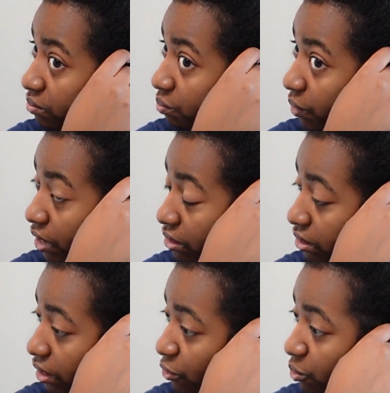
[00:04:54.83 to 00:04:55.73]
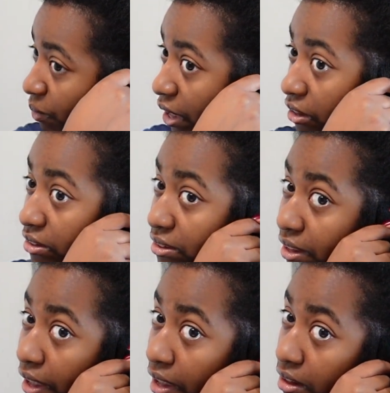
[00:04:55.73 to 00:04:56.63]
because it helps my hair
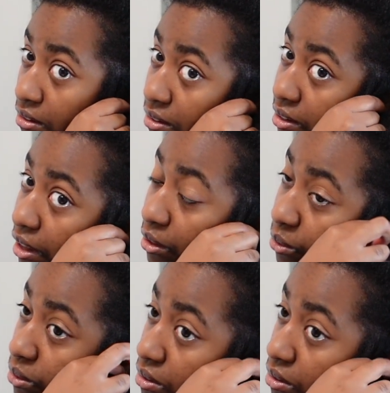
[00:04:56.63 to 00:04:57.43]
stay detangled,